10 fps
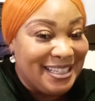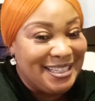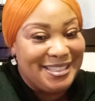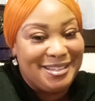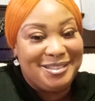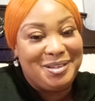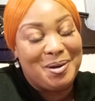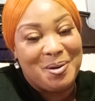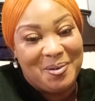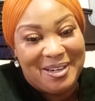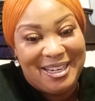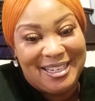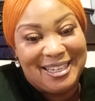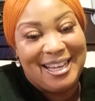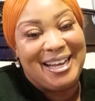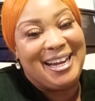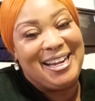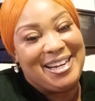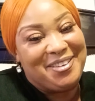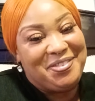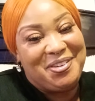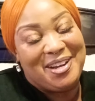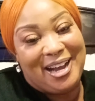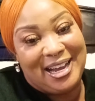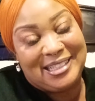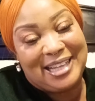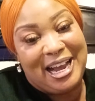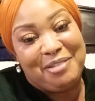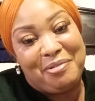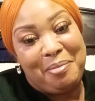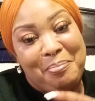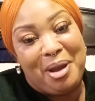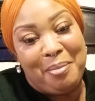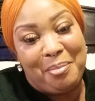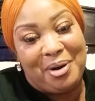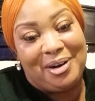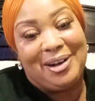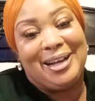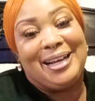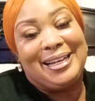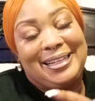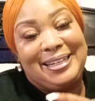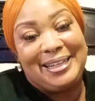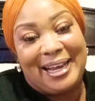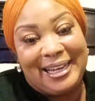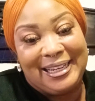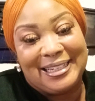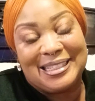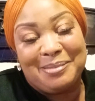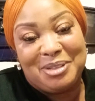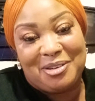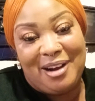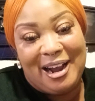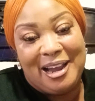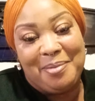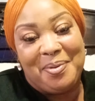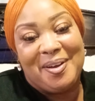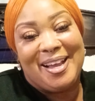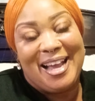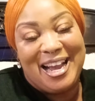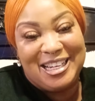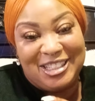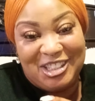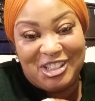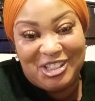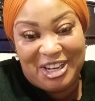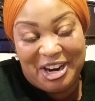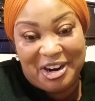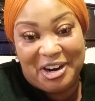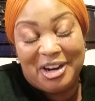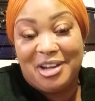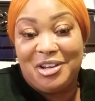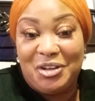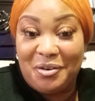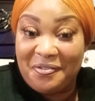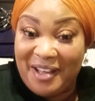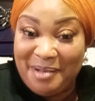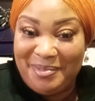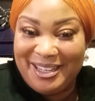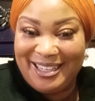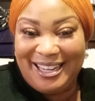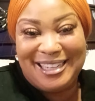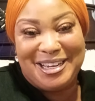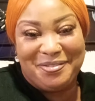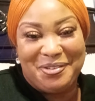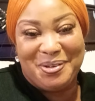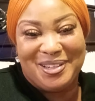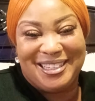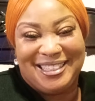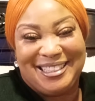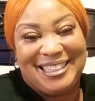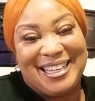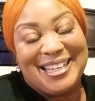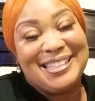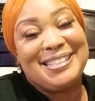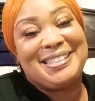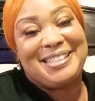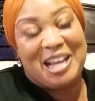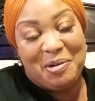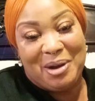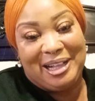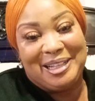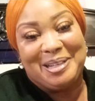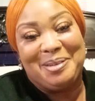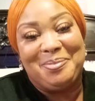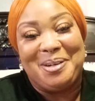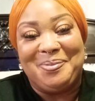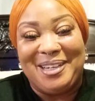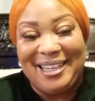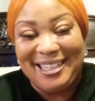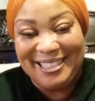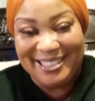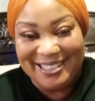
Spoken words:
This is your queen. I love you guys. And remember, like, subscribe, and share. Your family, I love you. Stay well. Bye-bye.